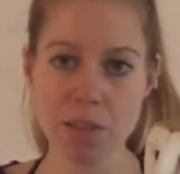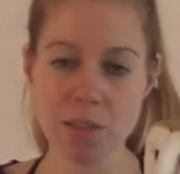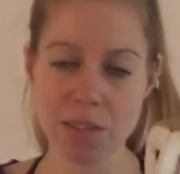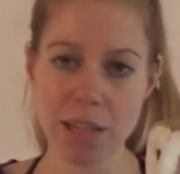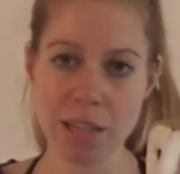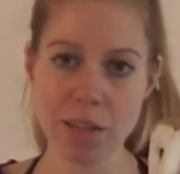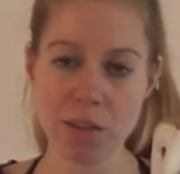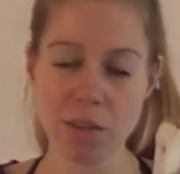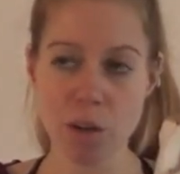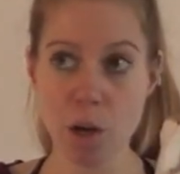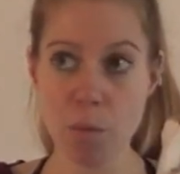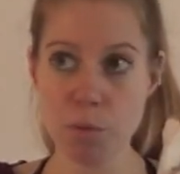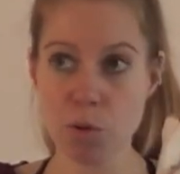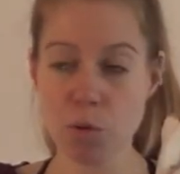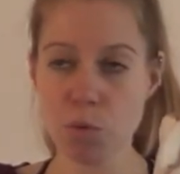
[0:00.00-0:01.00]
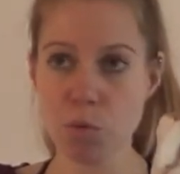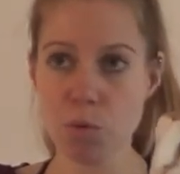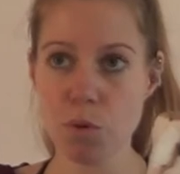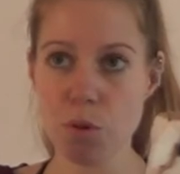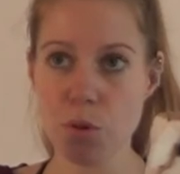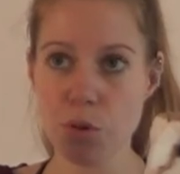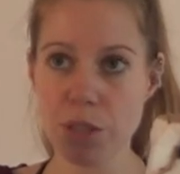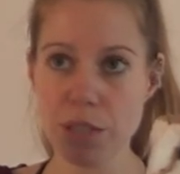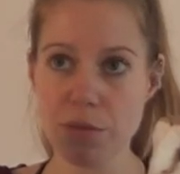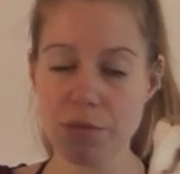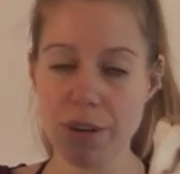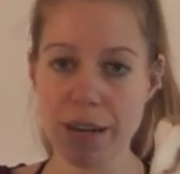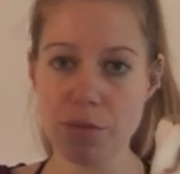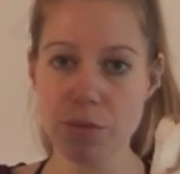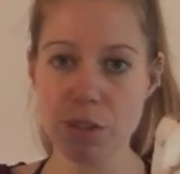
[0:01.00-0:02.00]
10 up to
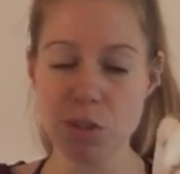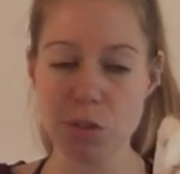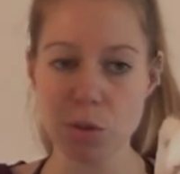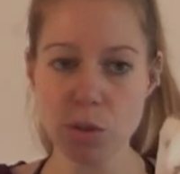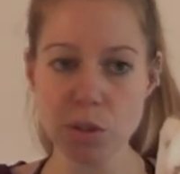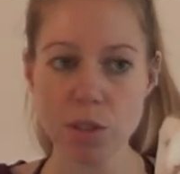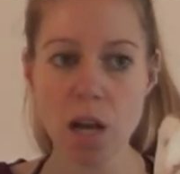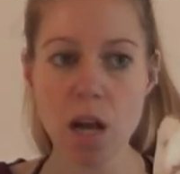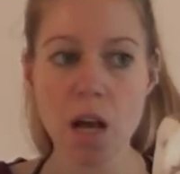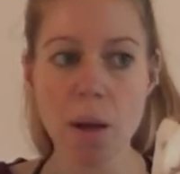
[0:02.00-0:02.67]
35 years old,